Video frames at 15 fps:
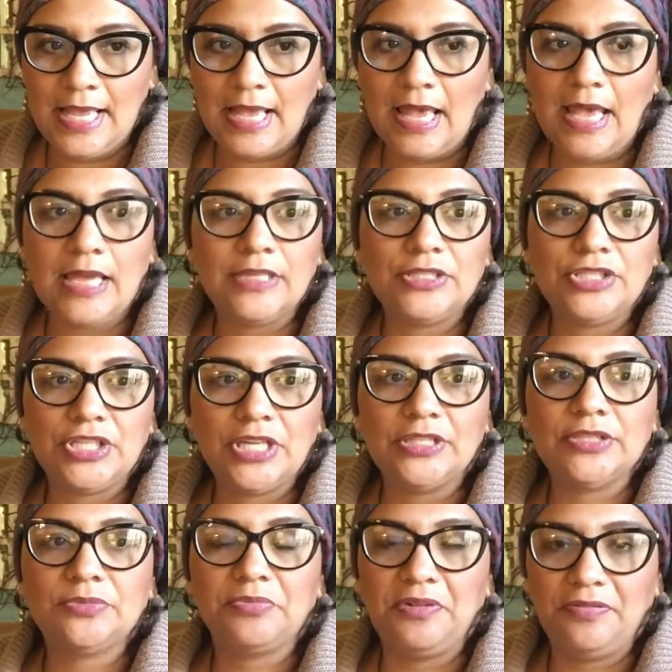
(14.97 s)
and
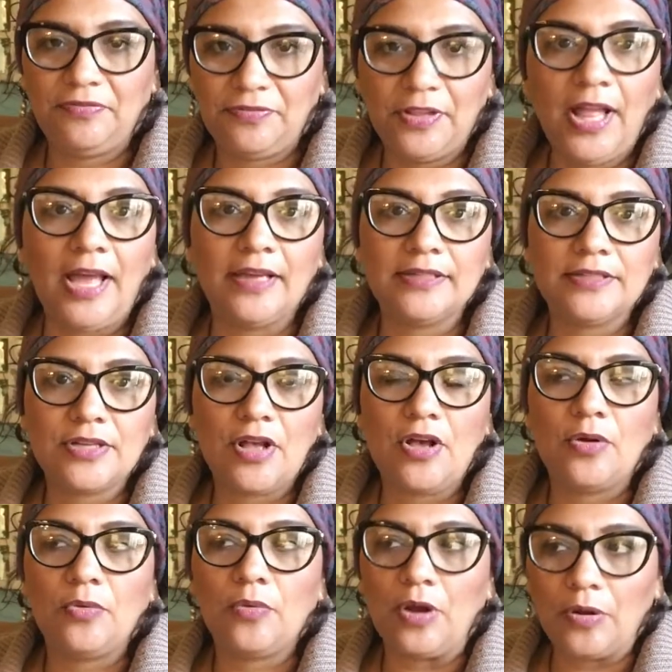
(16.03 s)
just reflect
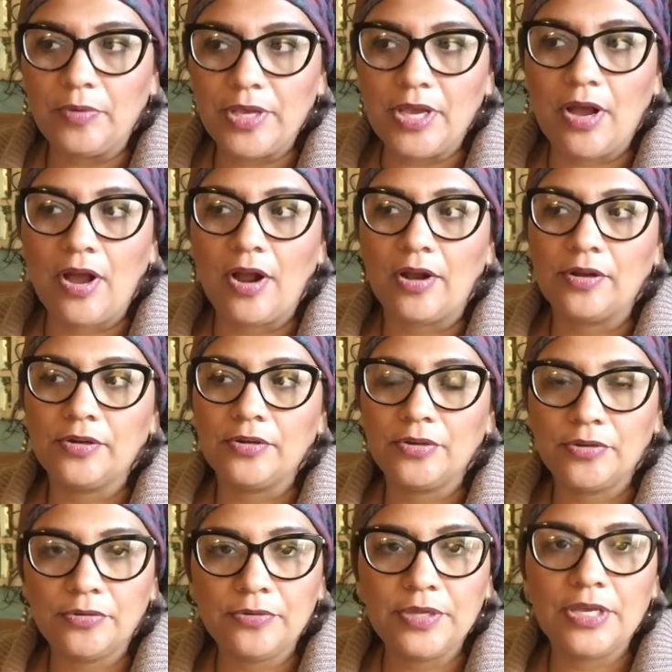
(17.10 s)
on where we are,
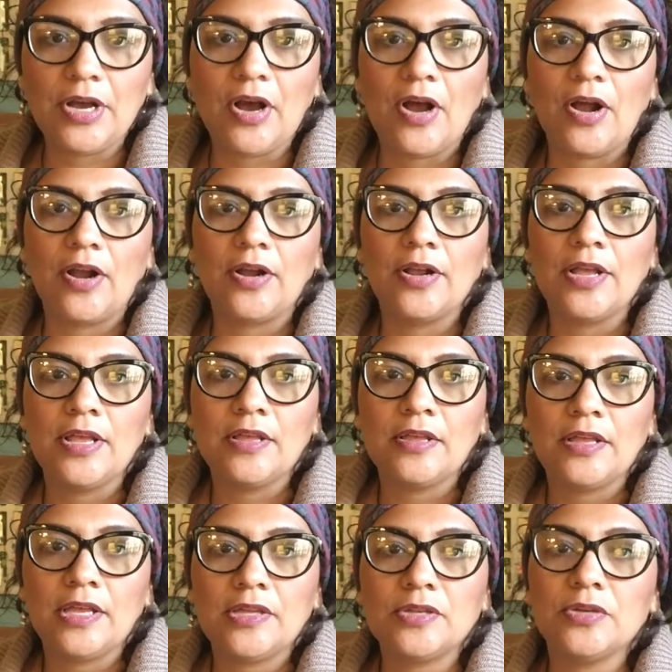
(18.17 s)

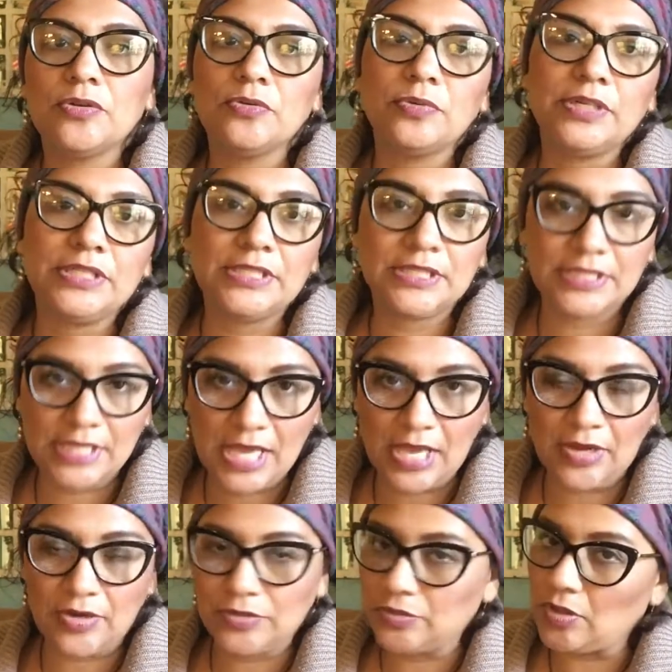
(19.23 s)
and who we
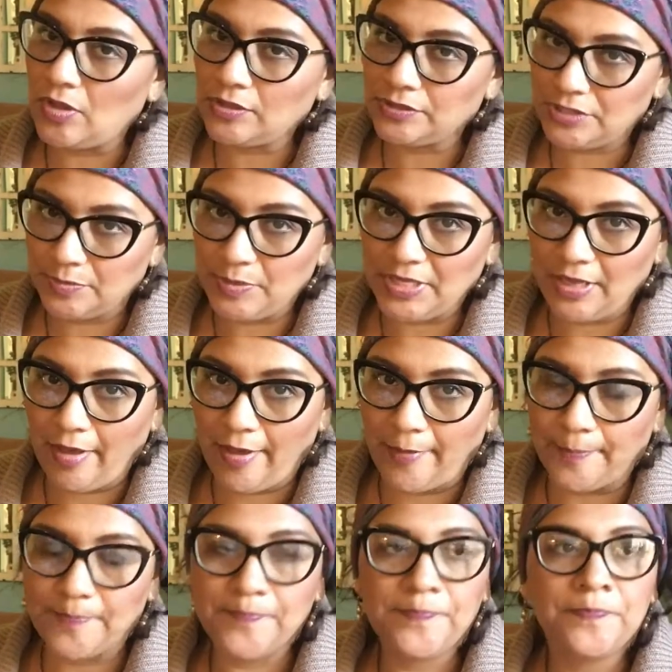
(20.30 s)
desire and long to
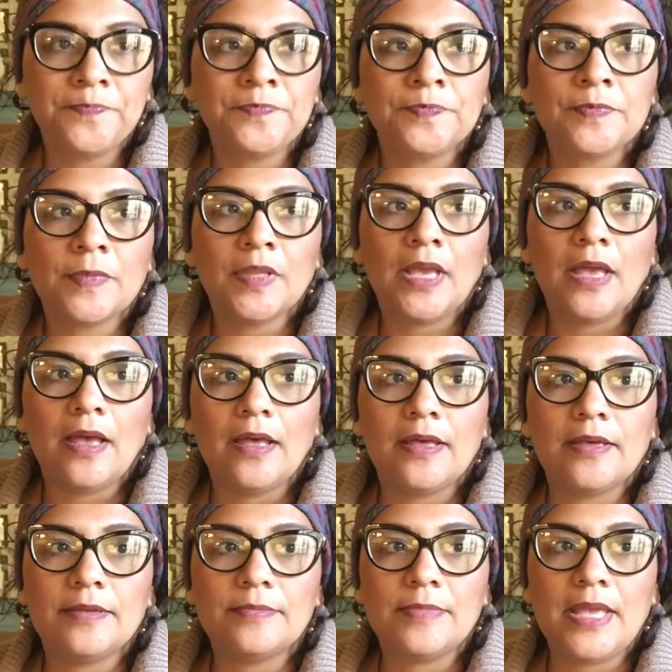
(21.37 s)
become.
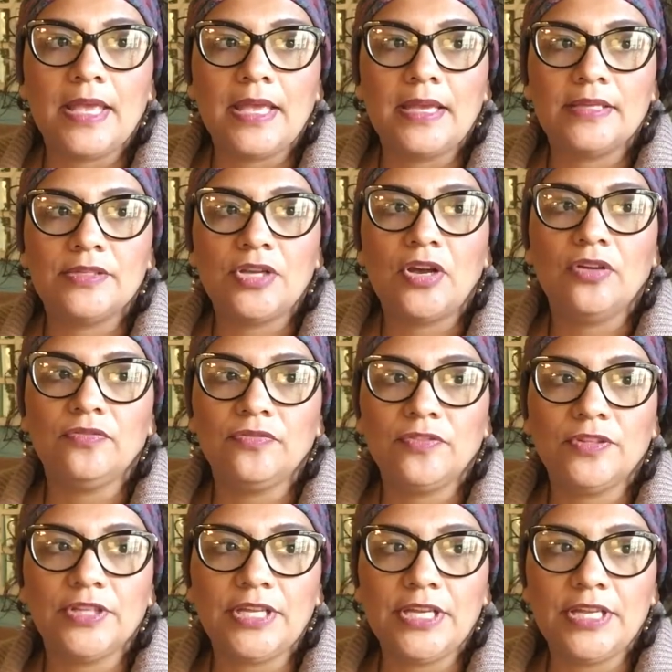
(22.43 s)
And
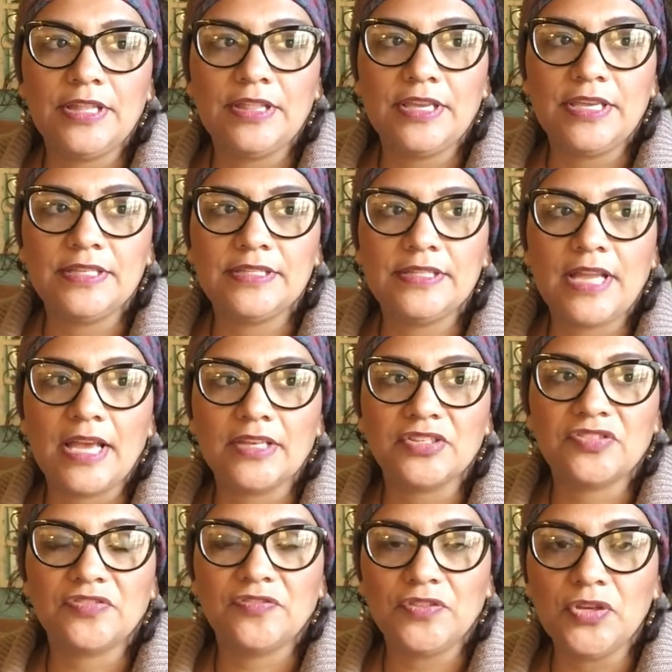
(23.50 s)
hopefully these next
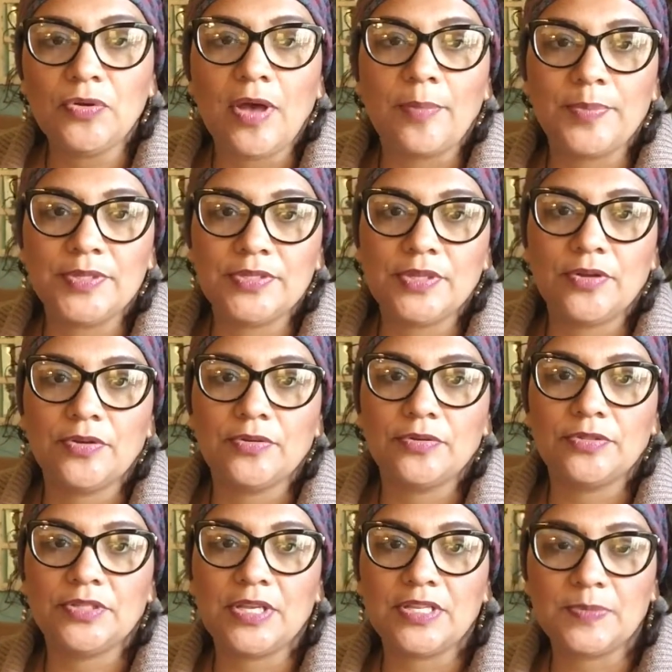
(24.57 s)
few
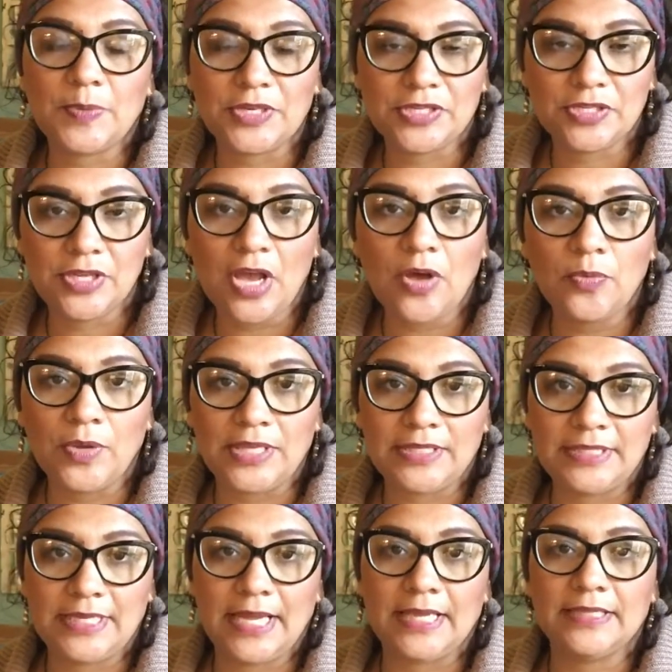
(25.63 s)
episodes, especially on
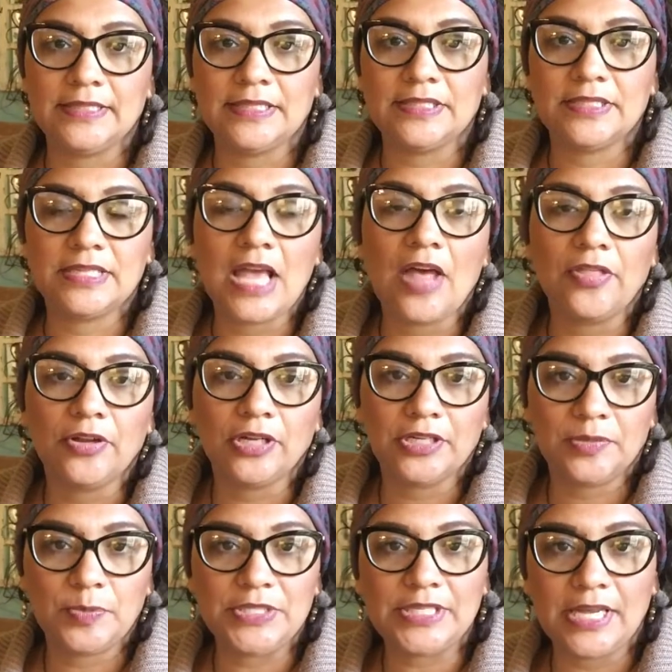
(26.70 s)
Wednesday, since now they're going to
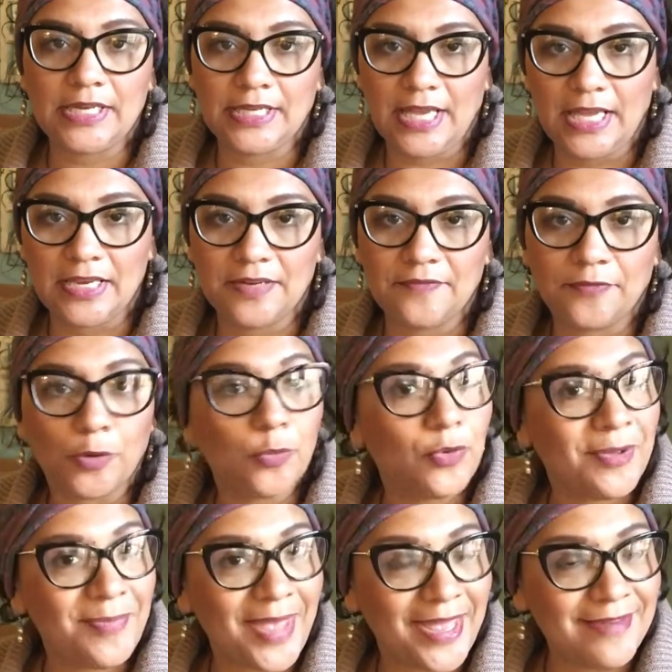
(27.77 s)
be dedicated for
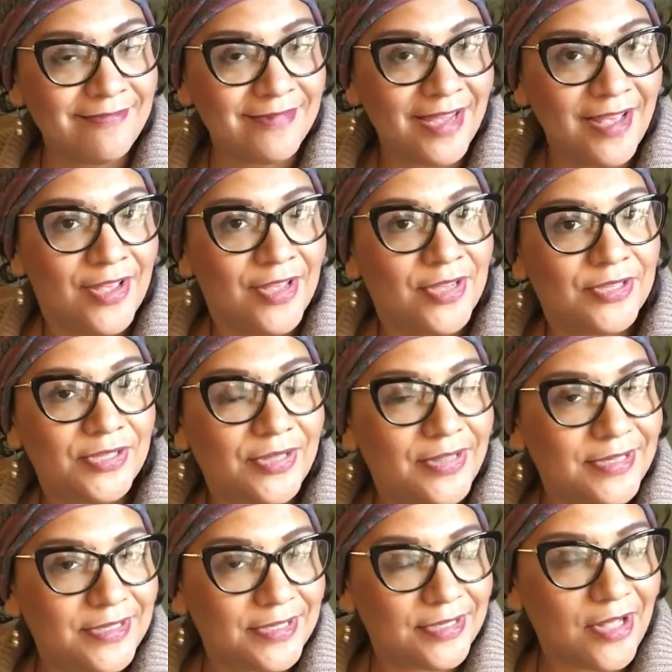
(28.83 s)
women. So
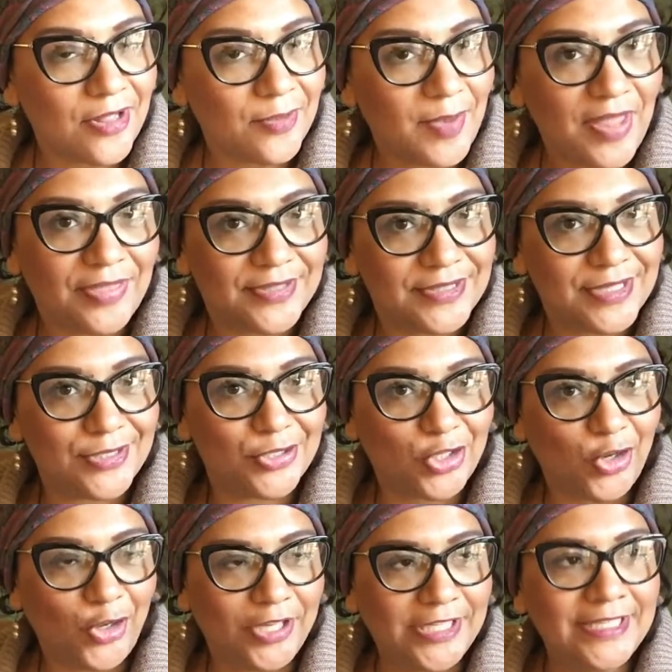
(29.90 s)
this is all about the
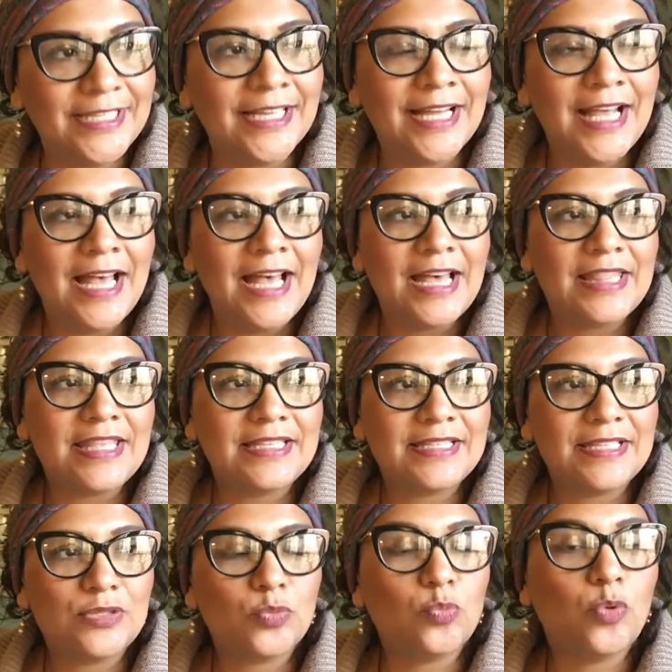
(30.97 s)
sisterhood. This
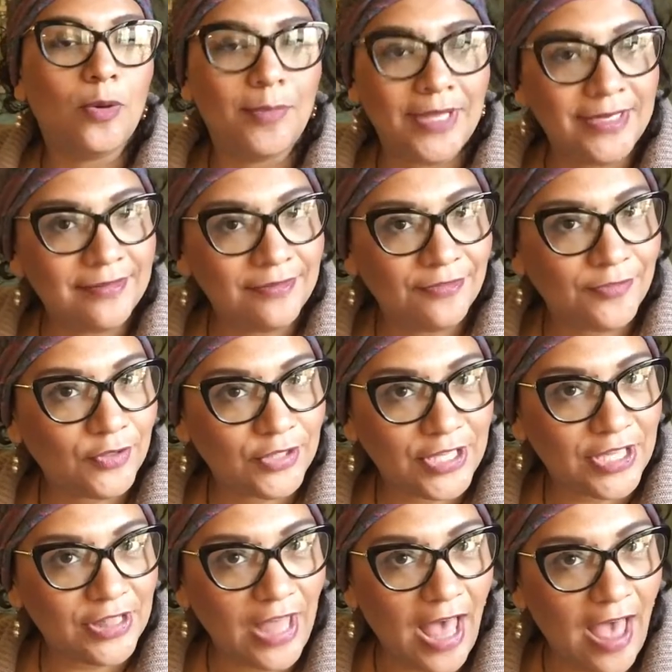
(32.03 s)
is Woman Fully
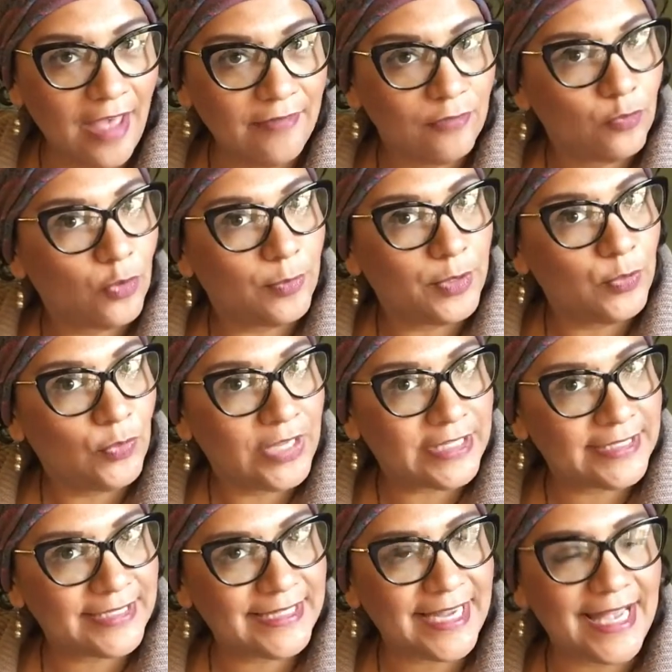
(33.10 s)
Alive, Woman
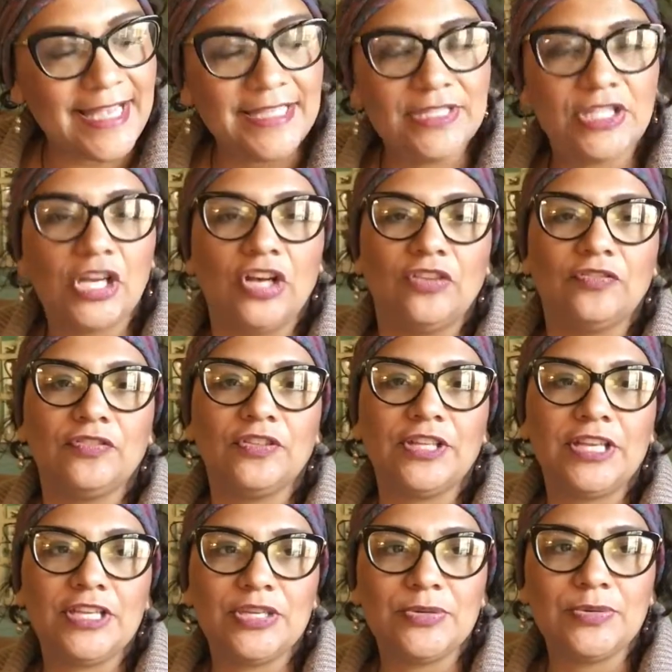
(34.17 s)
Wednesday. So hopefully
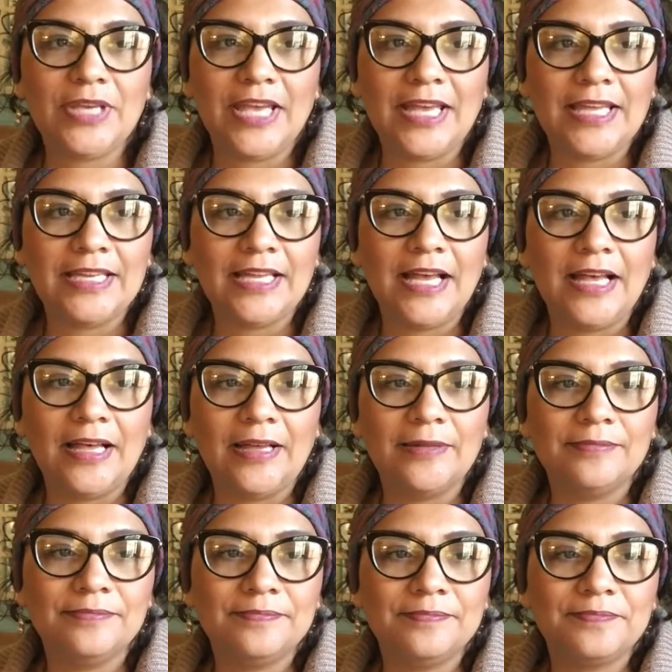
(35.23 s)
you
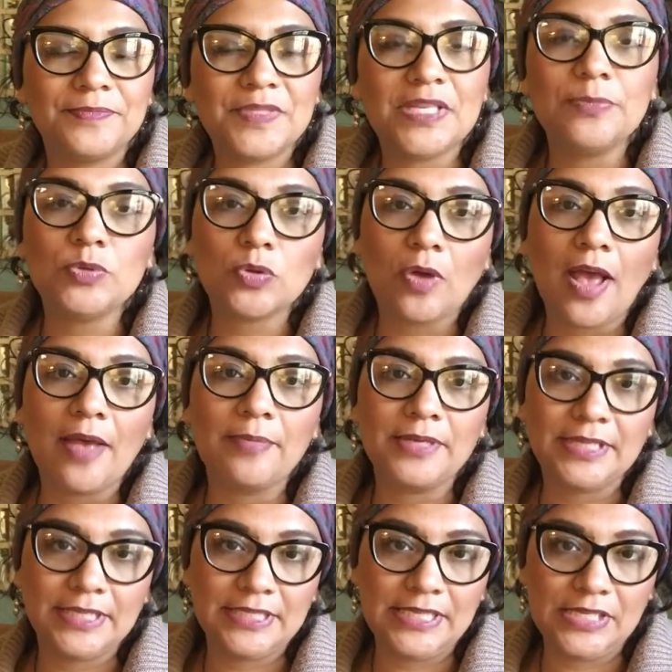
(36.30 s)
can subscribe and
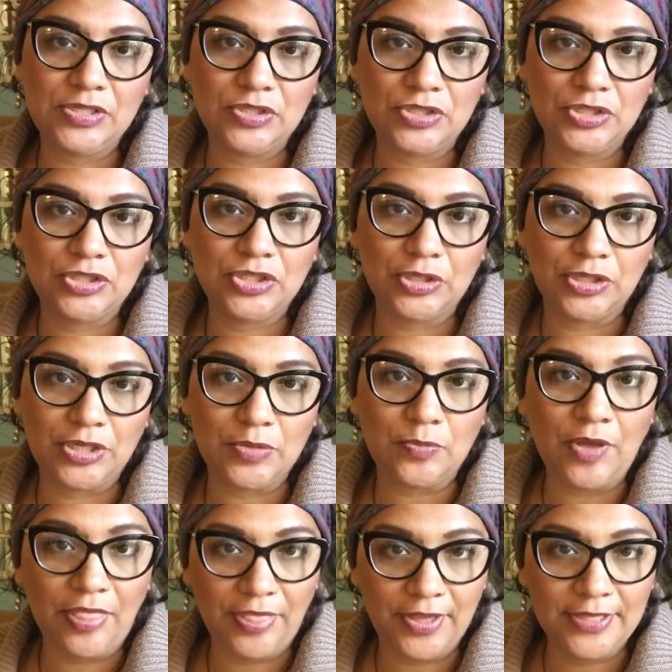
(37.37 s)
continue to journey
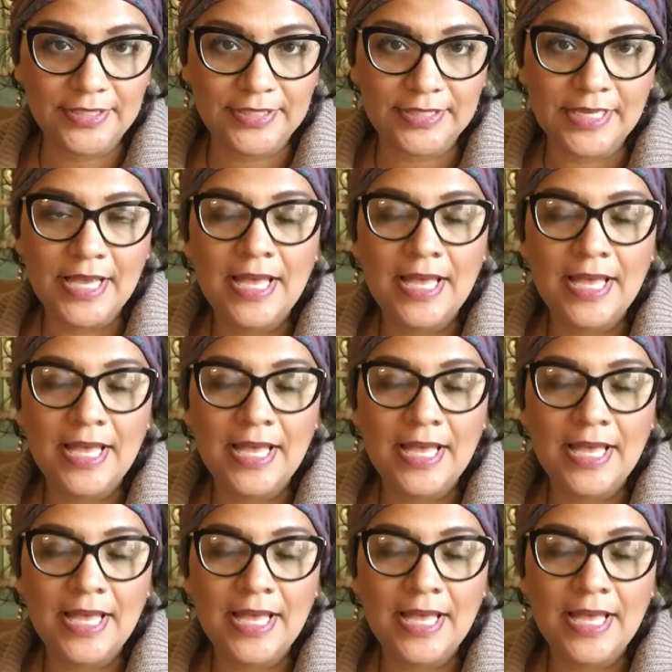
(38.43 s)
with us.